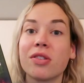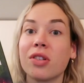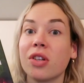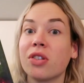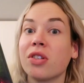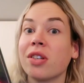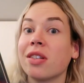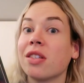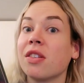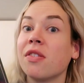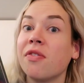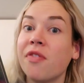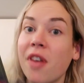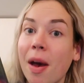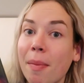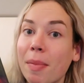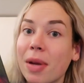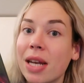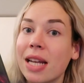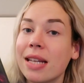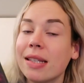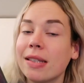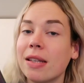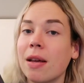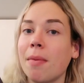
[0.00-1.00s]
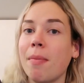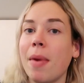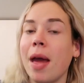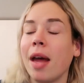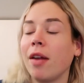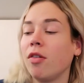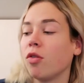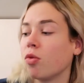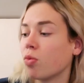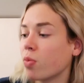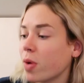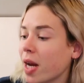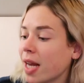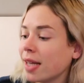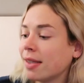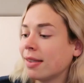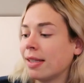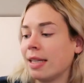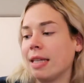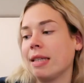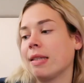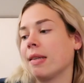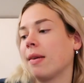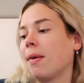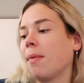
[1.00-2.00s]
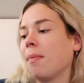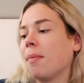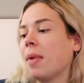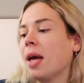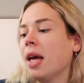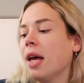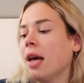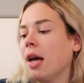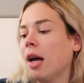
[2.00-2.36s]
such as feminism and racism,